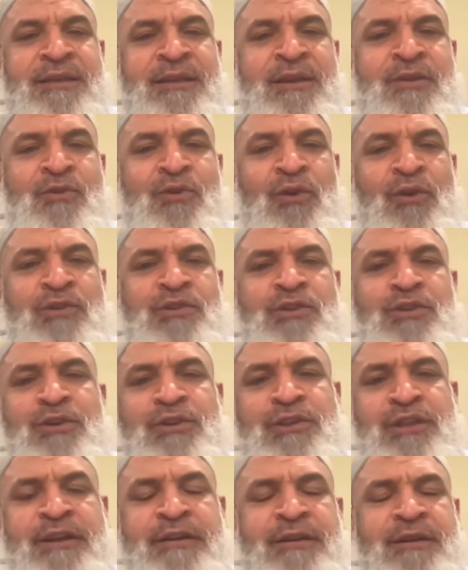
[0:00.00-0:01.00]
recall
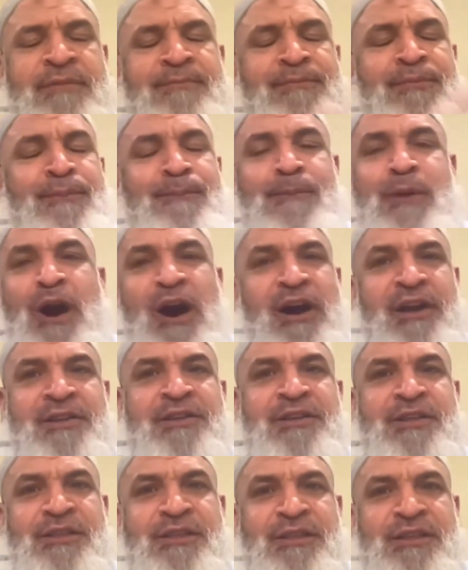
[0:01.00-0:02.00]
certain
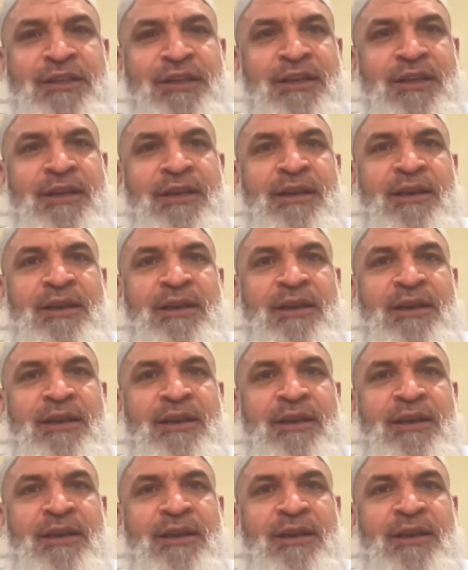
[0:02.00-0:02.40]
parts.